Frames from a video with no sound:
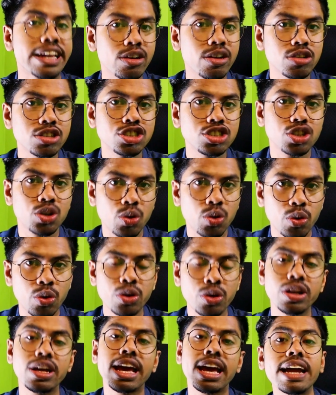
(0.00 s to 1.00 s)
language
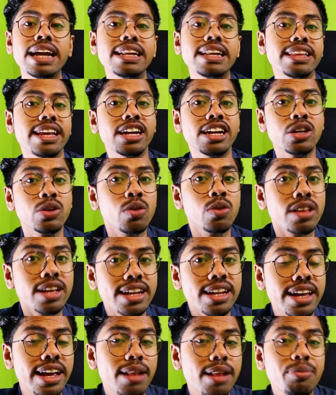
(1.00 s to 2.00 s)
code, and that tool
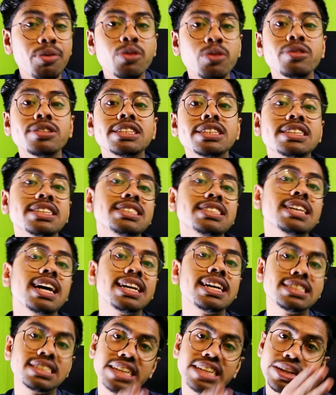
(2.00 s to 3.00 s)
can help you to
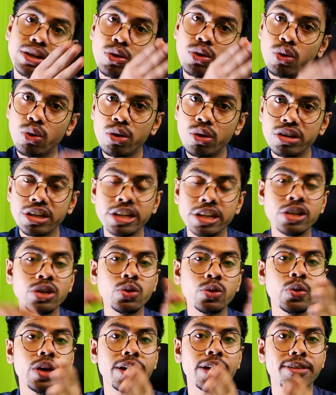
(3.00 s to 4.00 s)
synthesize that code
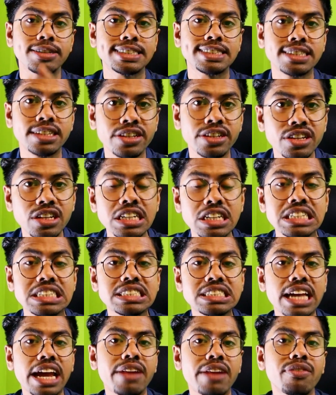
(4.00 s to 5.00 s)
into a
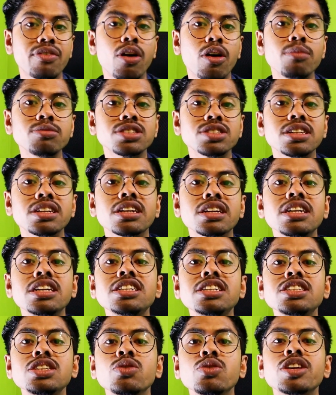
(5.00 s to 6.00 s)
circuits, and from
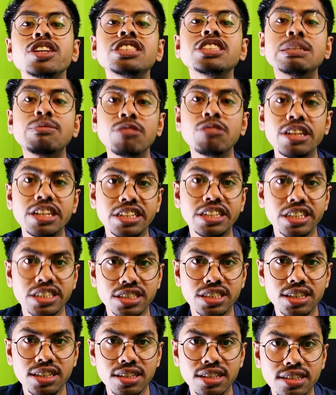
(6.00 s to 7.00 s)
circuits you can simulate
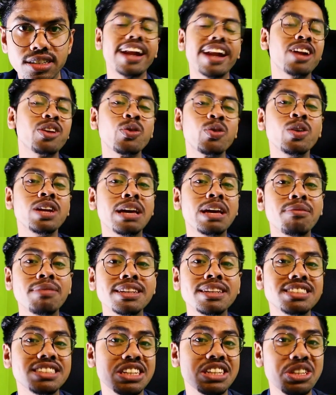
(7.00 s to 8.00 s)
it. And a tool name
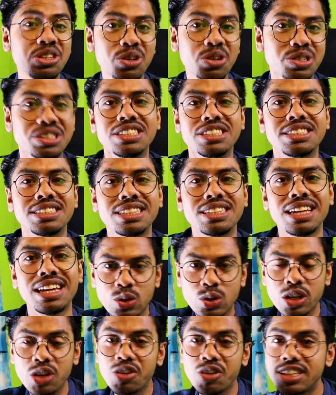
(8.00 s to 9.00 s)
is EOSys.
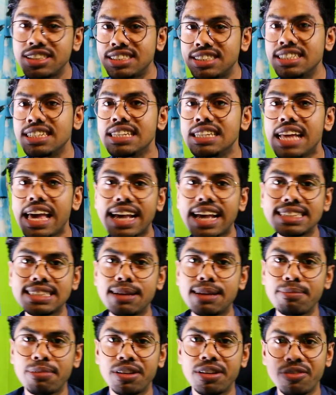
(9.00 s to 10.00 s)
So you can see the
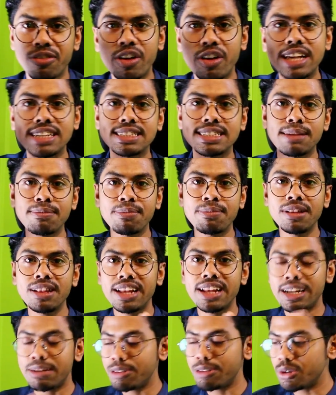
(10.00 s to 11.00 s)
example. For example,
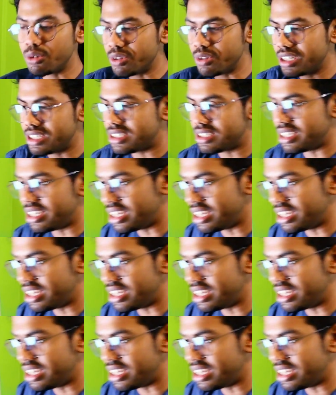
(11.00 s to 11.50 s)
let me do this